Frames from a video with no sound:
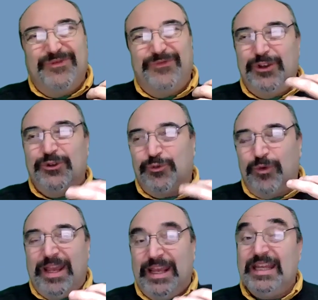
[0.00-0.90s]
feels
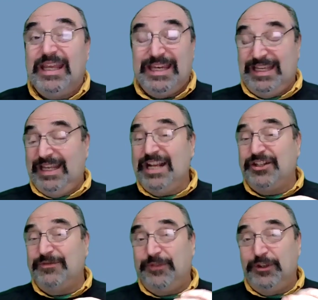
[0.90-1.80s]
right, and can
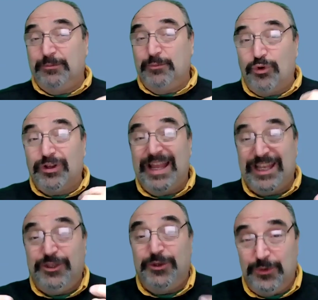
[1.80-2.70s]
actually feel more like
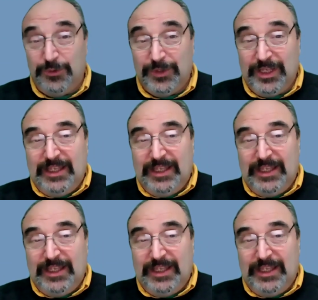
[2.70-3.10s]
you.